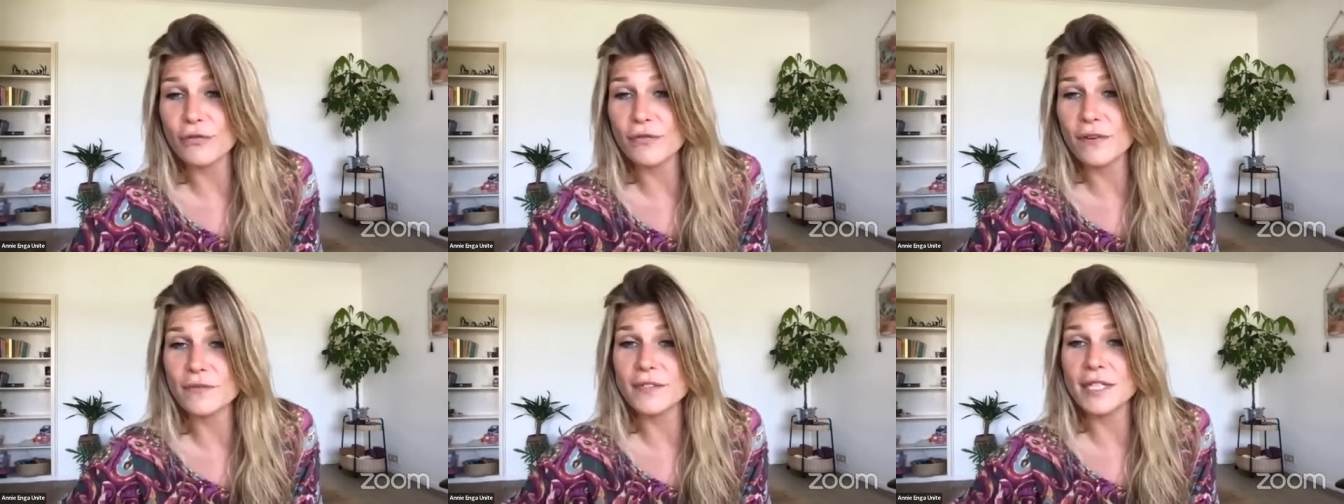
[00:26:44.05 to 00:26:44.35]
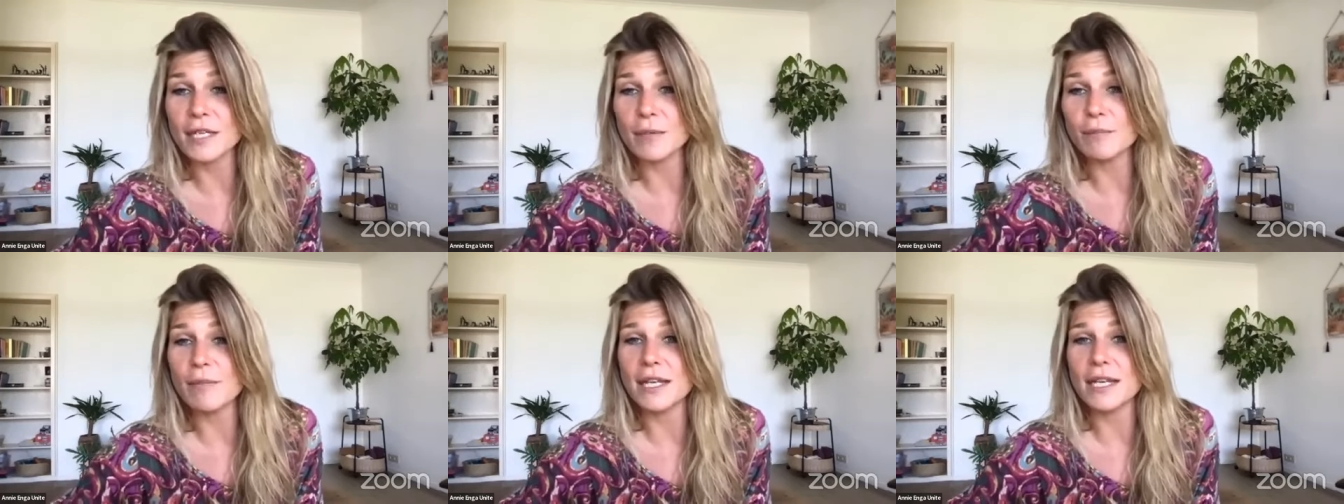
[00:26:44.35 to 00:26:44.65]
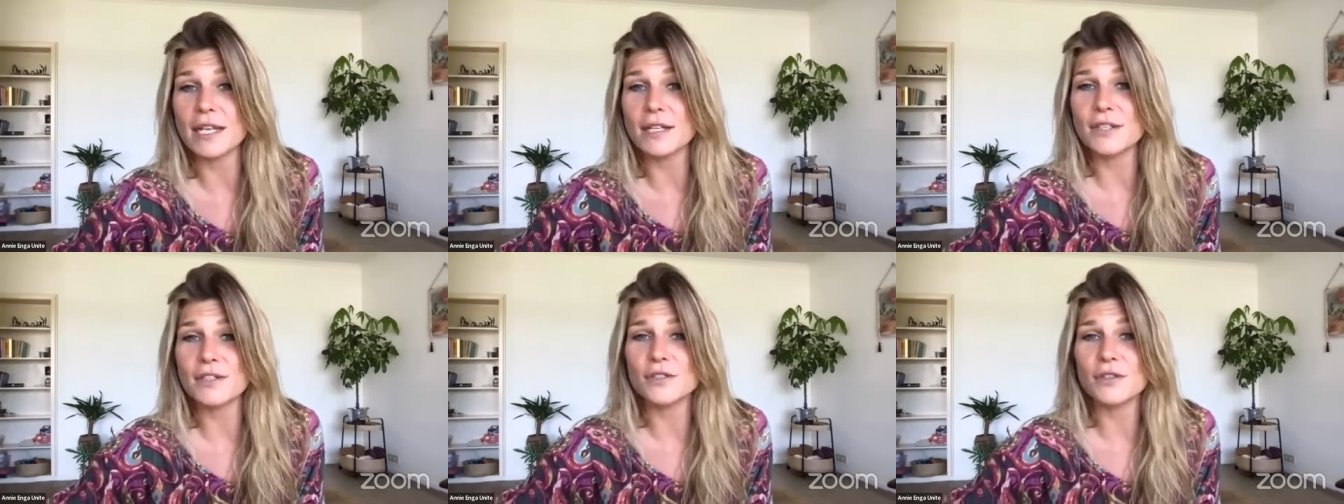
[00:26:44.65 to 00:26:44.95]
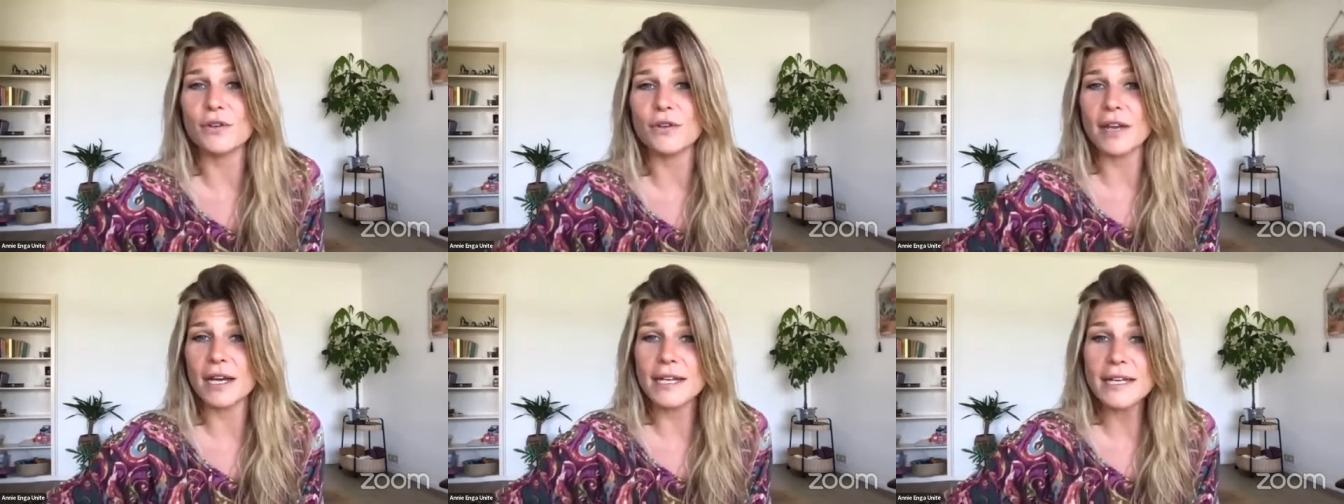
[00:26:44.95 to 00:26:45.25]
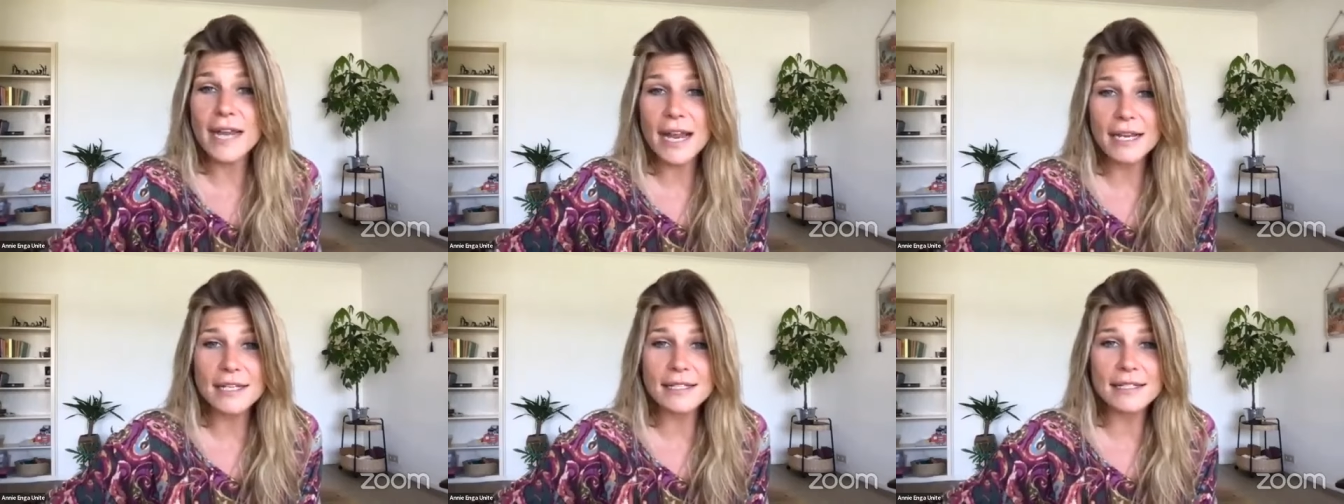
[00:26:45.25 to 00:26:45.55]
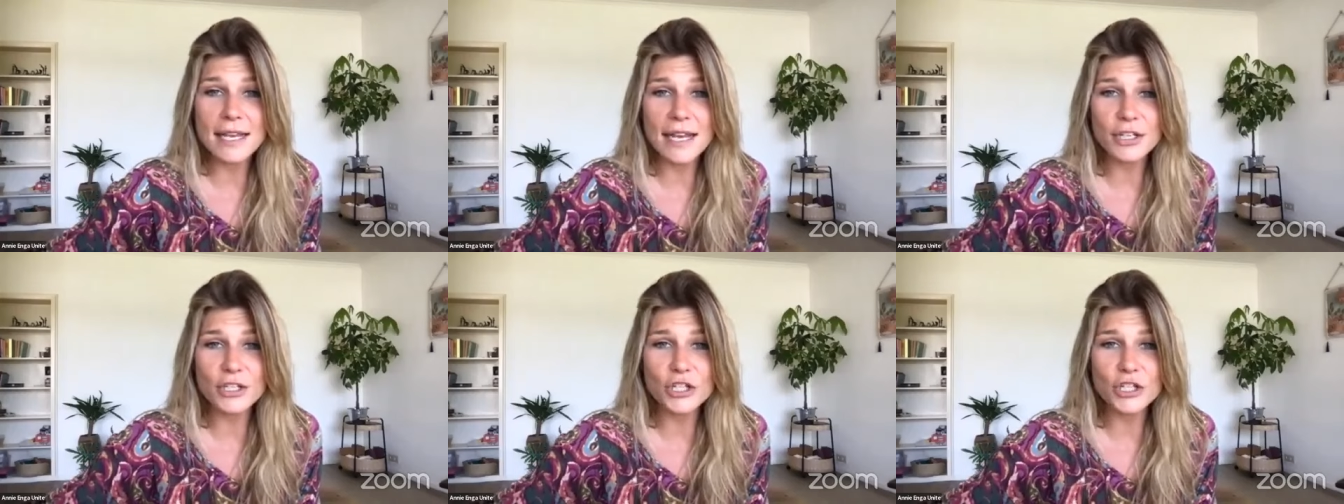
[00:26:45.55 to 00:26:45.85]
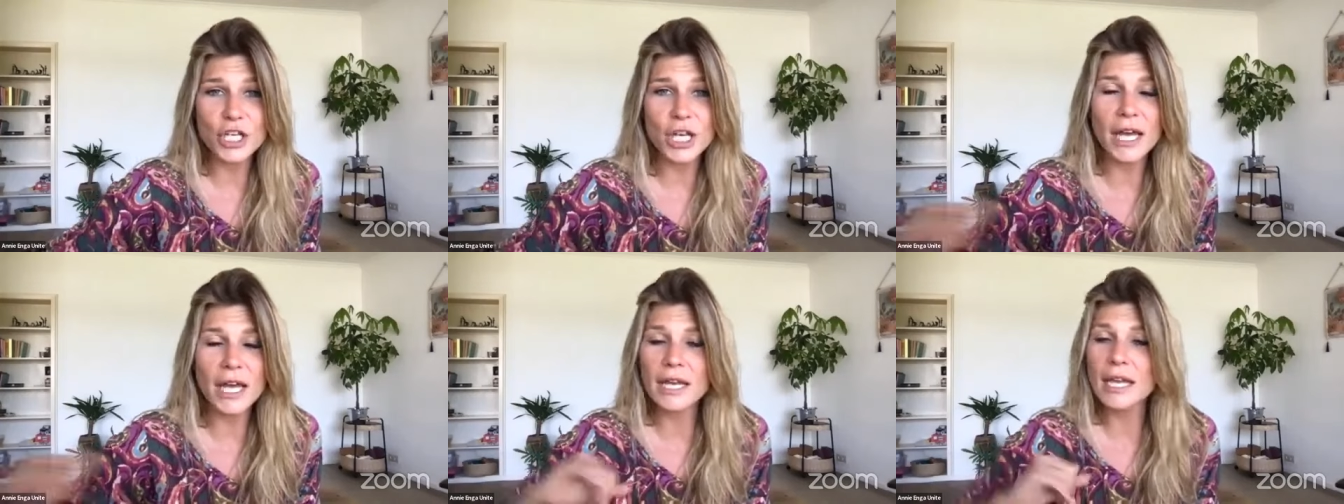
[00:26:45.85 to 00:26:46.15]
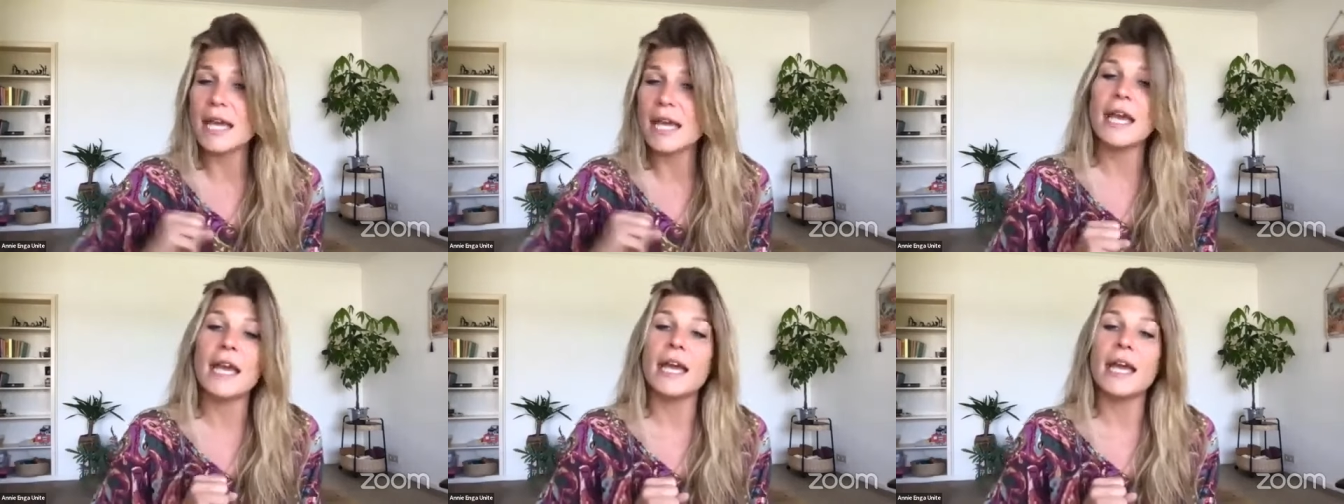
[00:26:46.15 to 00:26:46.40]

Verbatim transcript: 15 minutes to their next session.